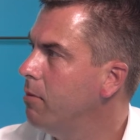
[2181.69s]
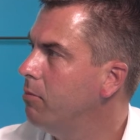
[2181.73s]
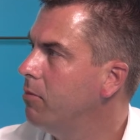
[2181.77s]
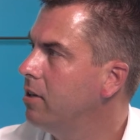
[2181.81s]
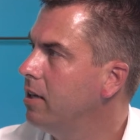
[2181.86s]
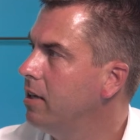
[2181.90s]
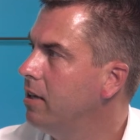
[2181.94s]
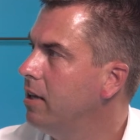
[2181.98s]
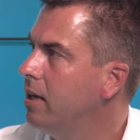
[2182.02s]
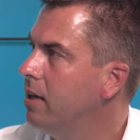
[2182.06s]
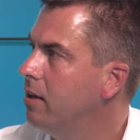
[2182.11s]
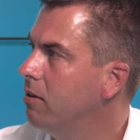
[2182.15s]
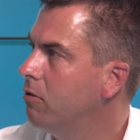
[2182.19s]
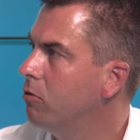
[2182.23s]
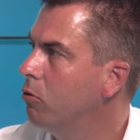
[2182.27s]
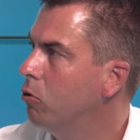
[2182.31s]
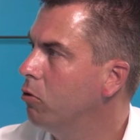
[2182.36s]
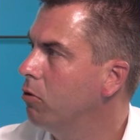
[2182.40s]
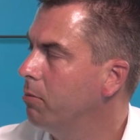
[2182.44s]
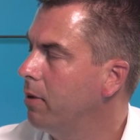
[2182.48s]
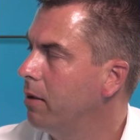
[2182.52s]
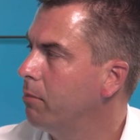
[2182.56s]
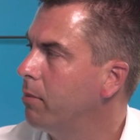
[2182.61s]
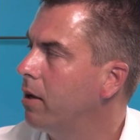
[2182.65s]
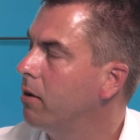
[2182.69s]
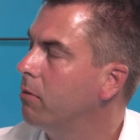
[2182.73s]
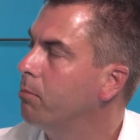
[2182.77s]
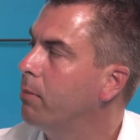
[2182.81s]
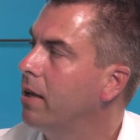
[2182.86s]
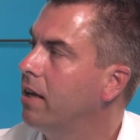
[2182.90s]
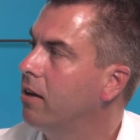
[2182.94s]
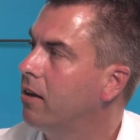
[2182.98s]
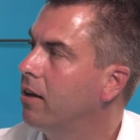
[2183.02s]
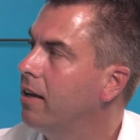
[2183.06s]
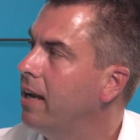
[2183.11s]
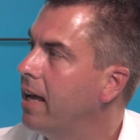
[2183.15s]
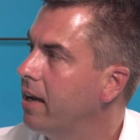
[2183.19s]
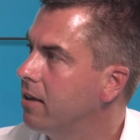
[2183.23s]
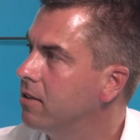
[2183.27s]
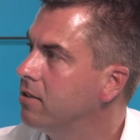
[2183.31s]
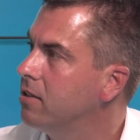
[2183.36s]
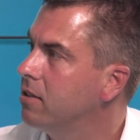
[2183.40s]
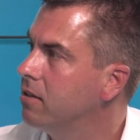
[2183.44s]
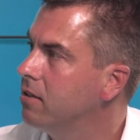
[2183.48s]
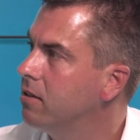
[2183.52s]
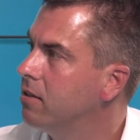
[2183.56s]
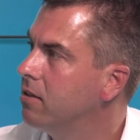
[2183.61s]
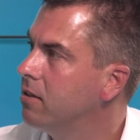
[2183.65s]
MTD is all about being
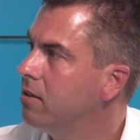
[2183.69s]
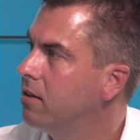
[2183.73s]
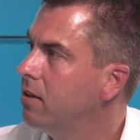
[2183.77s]
connected,